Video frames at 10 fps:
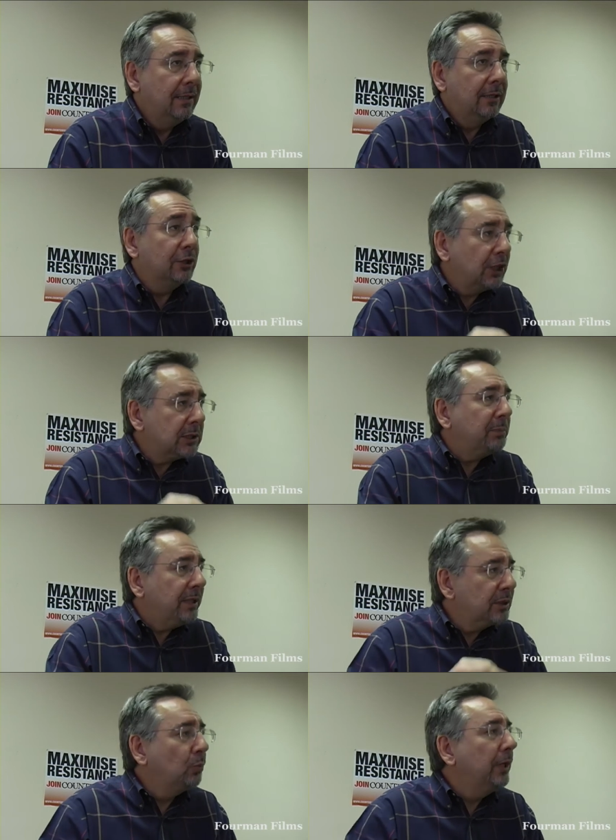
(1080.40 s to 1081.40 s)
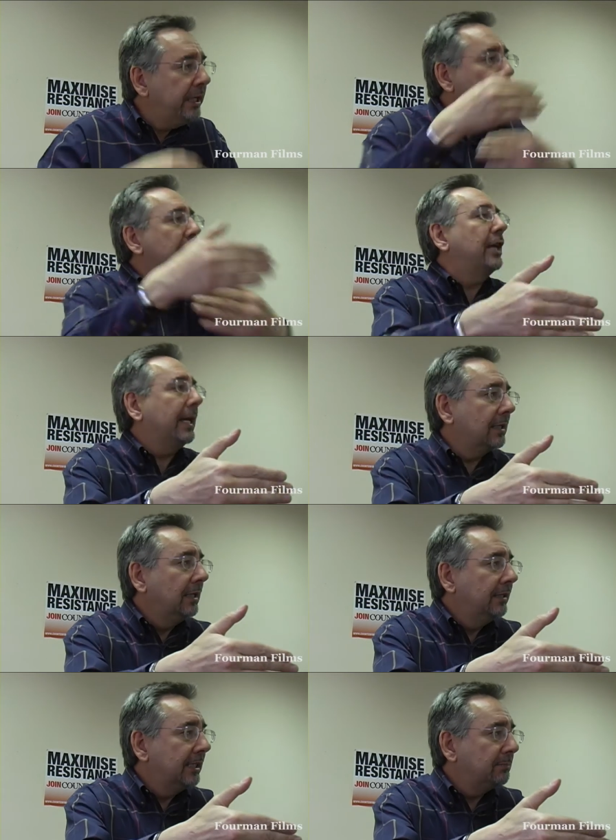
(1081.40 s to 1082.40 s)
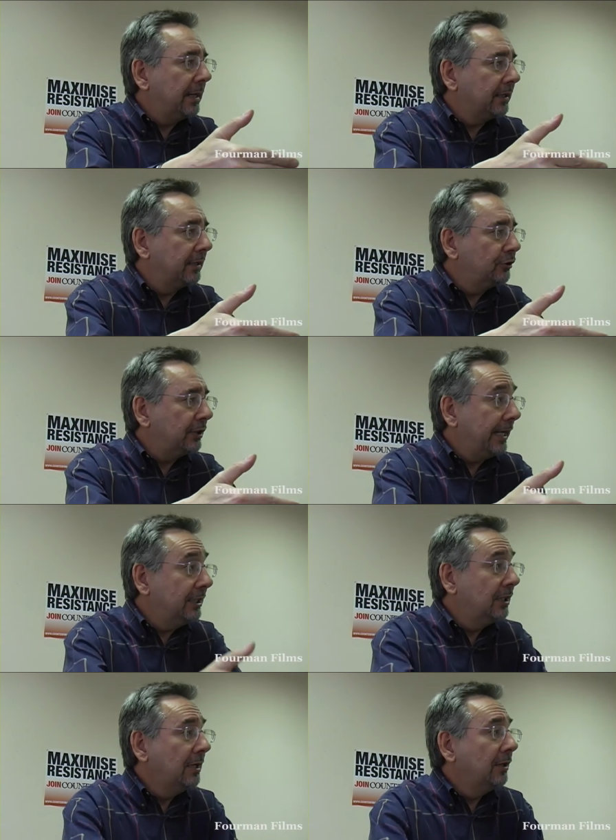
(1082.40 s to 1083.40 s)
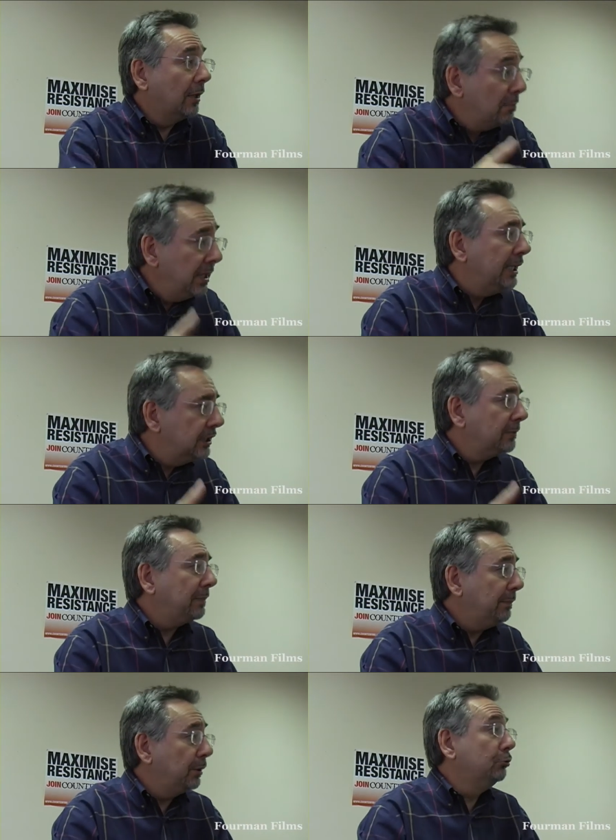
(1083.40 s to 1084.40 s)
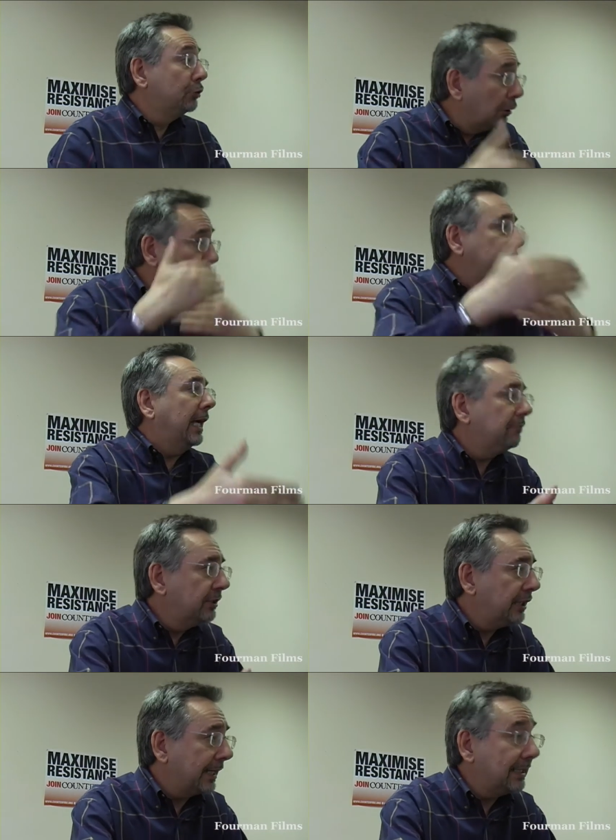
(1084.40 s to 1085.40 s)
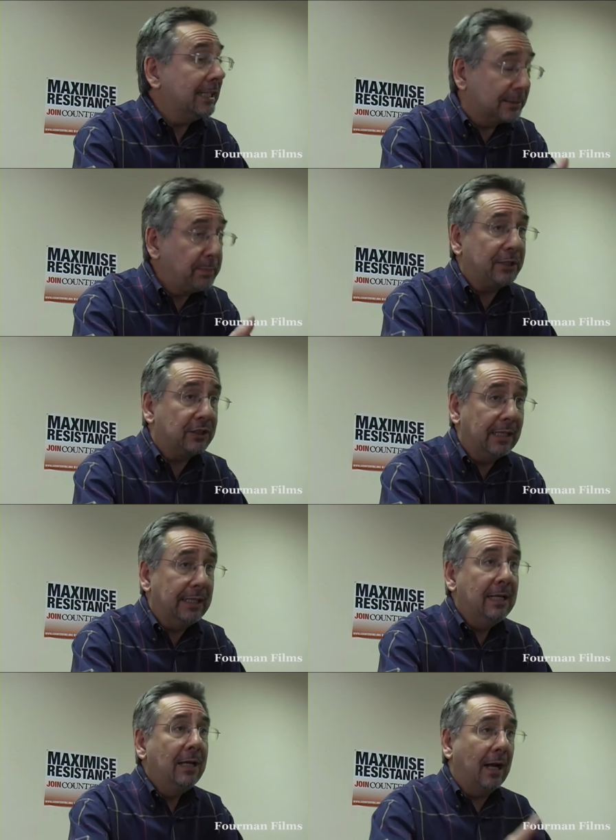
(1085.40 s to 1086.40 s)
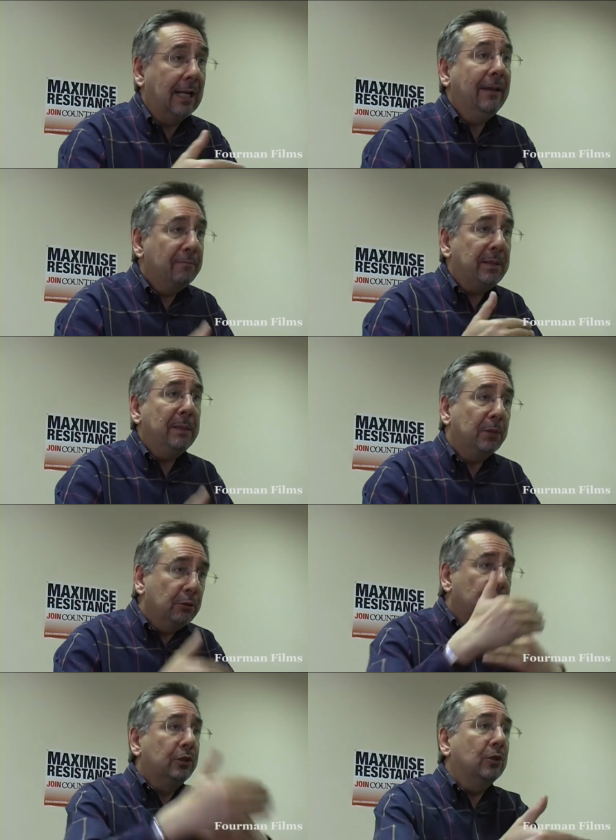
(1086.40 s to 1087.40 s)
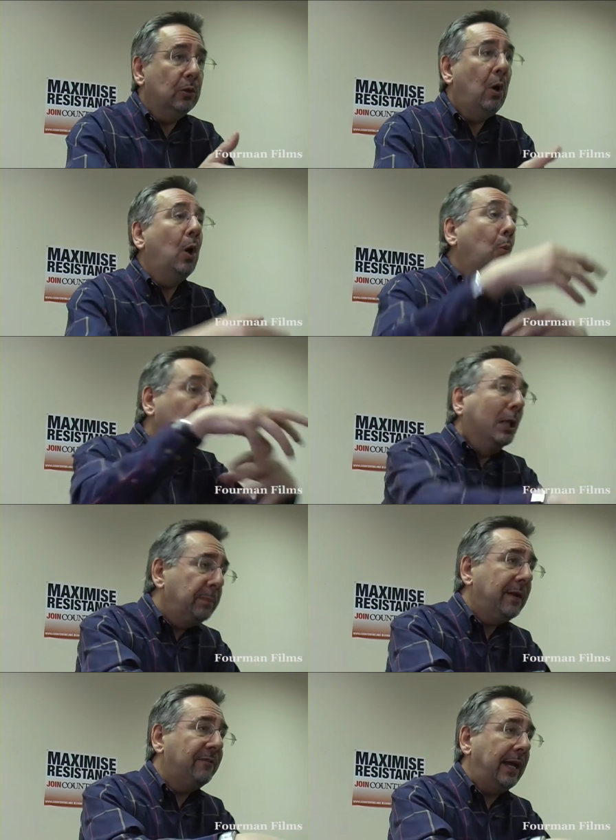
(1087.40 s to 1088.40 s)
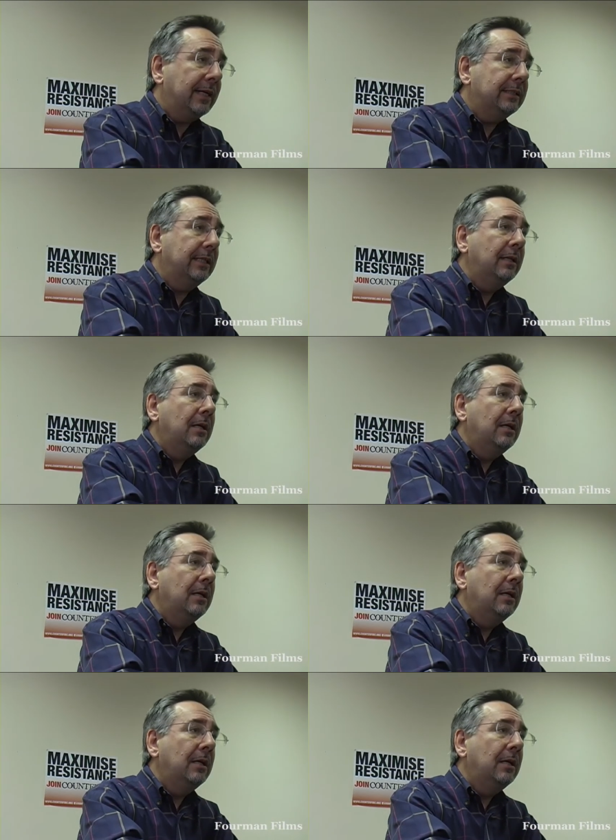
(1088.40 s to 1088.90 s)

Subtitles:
that just because we reject this method of change, that millions of people who don't yet reject it especially, and even people who do, will be affected